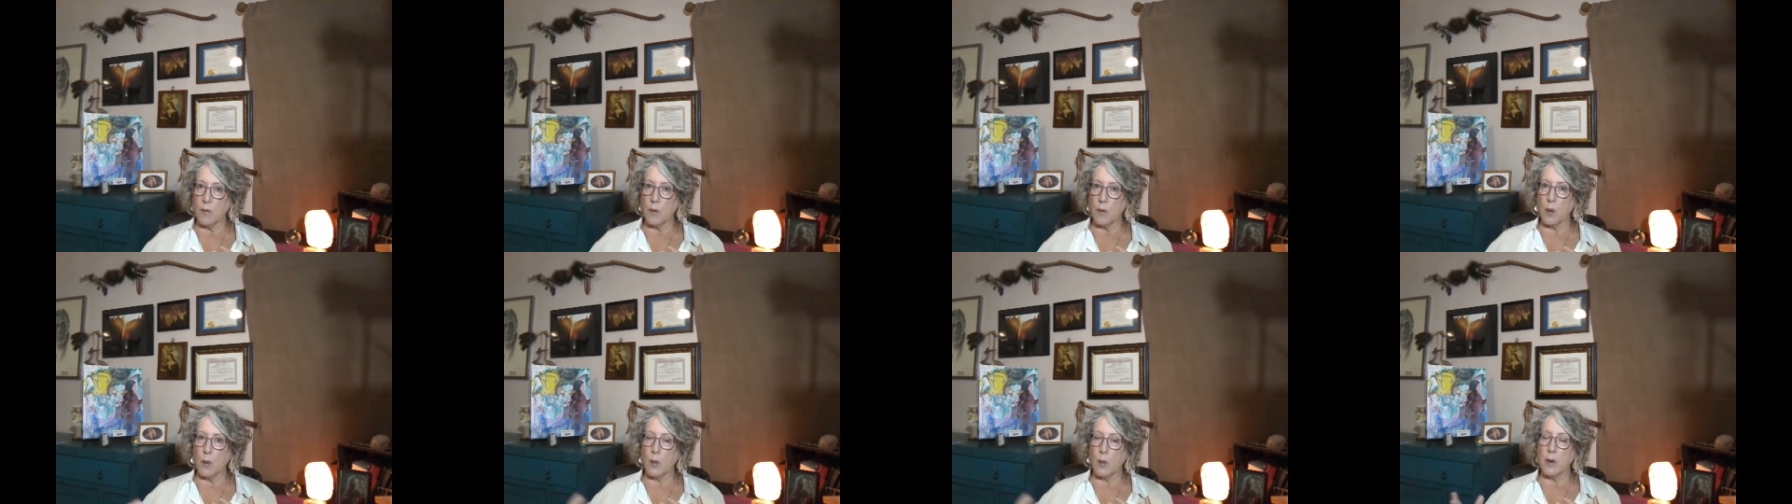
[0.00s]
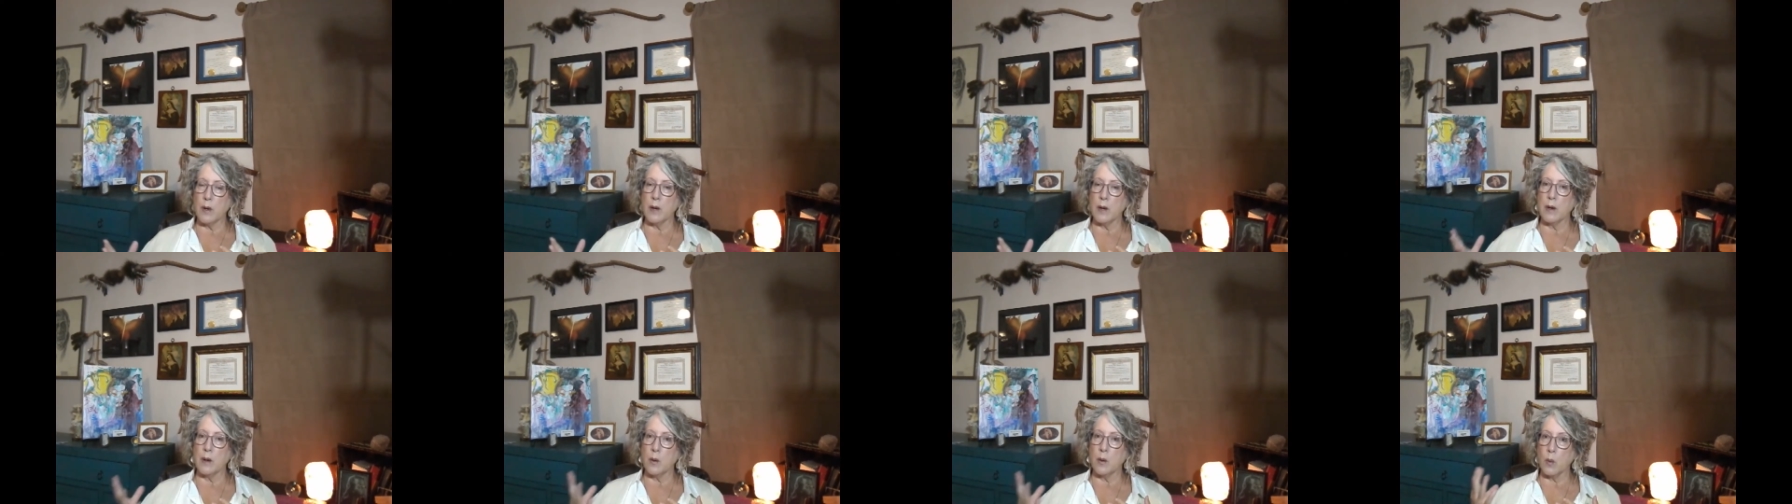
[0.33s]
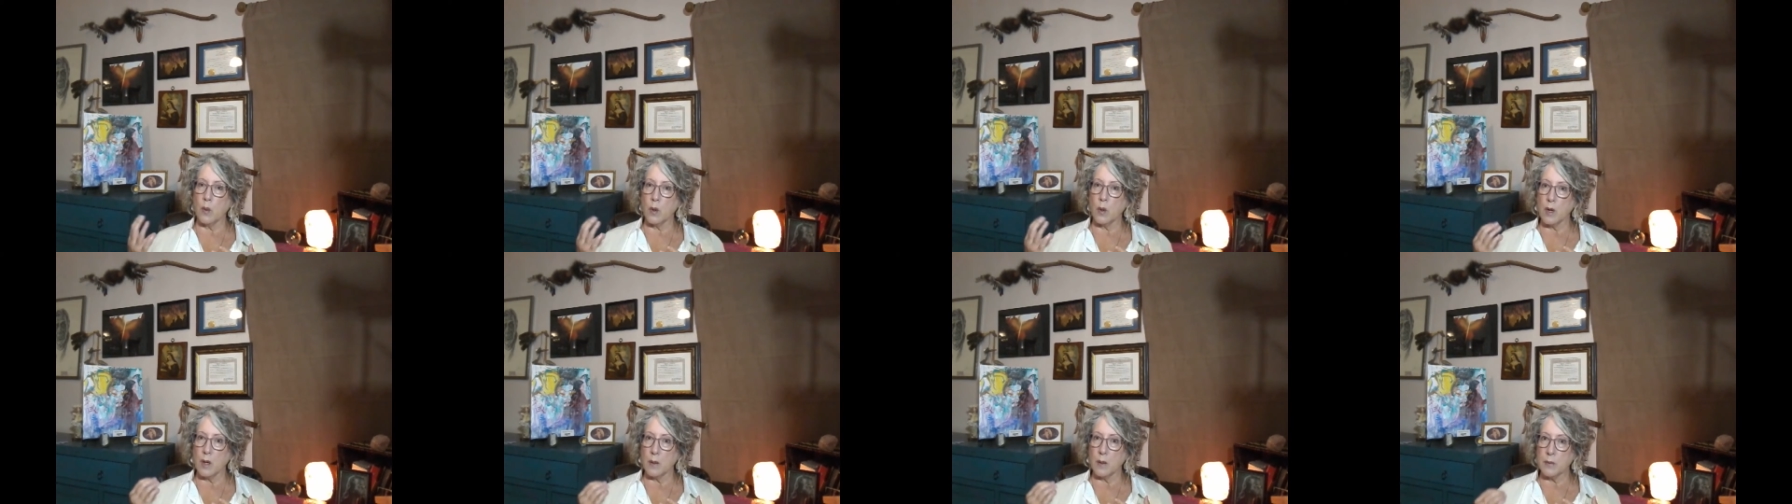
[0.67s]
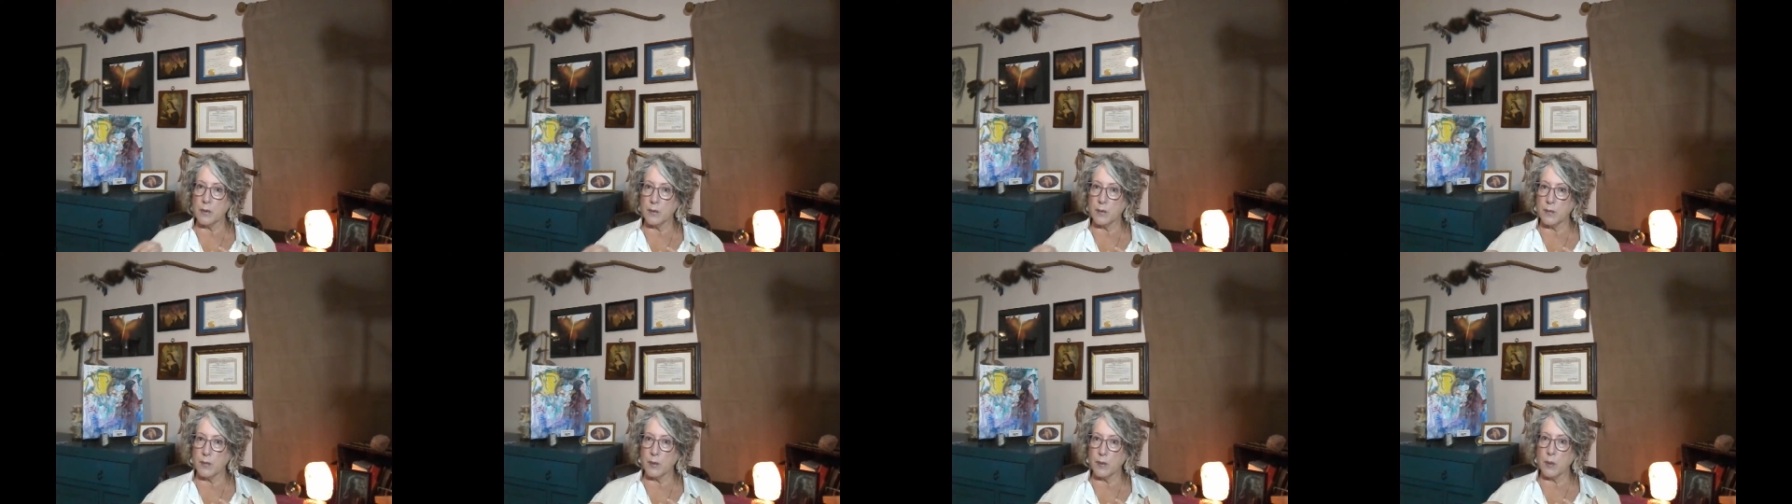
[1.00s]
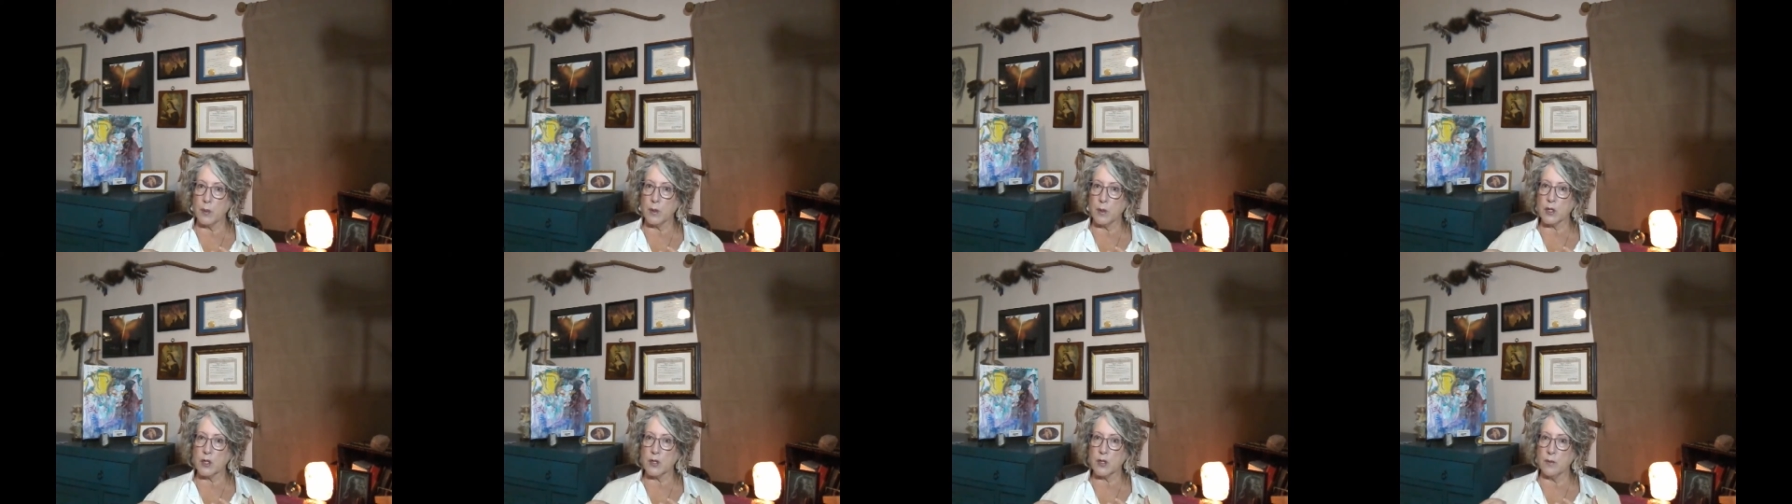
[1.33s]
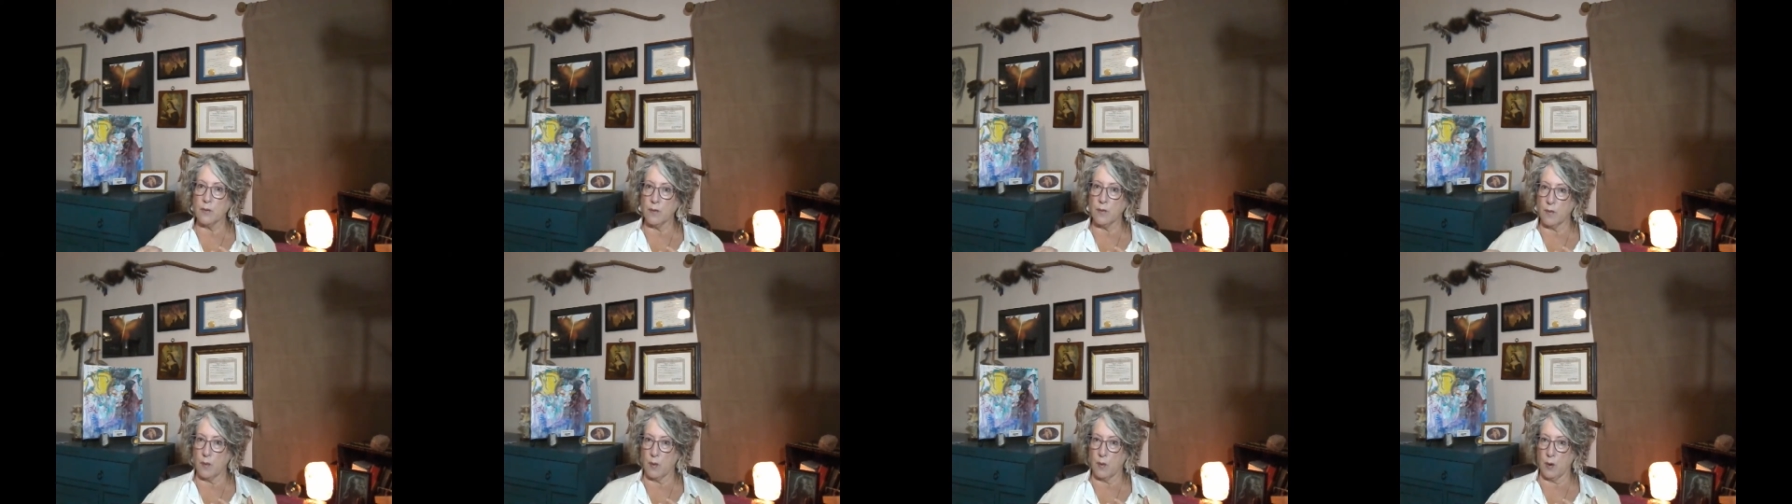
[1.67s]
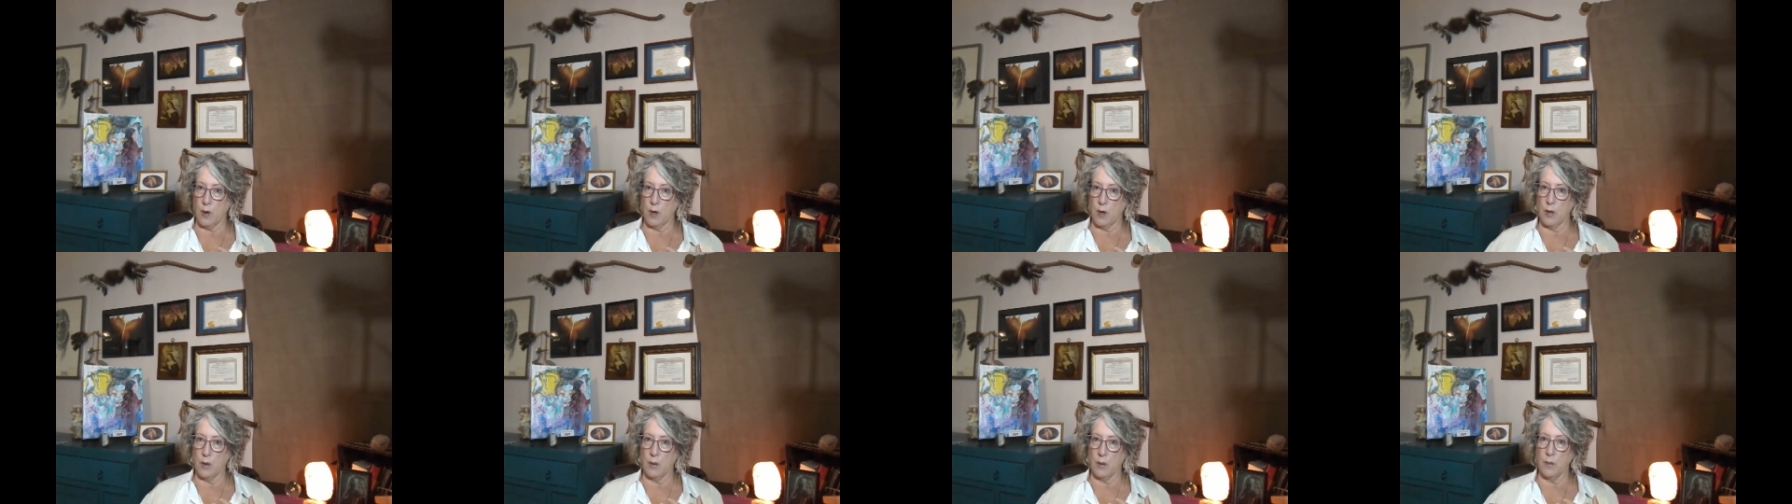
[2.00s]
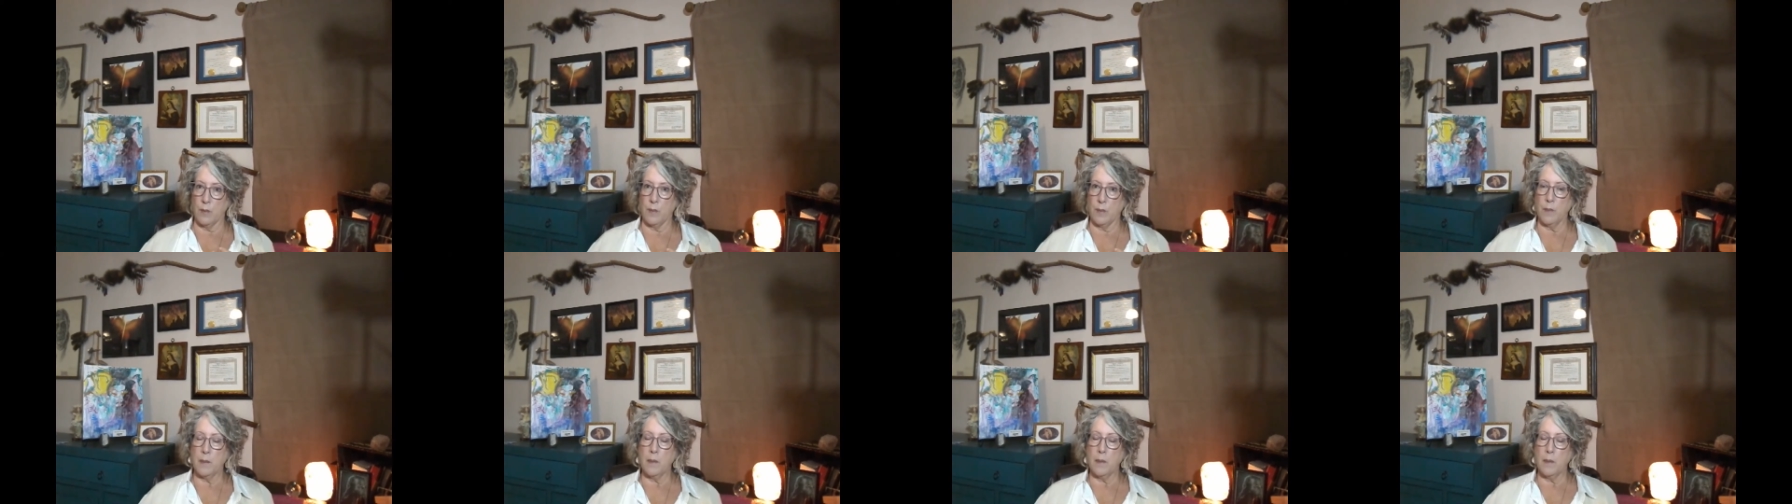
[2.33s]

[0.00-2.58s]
forward and it will come to fruition for you.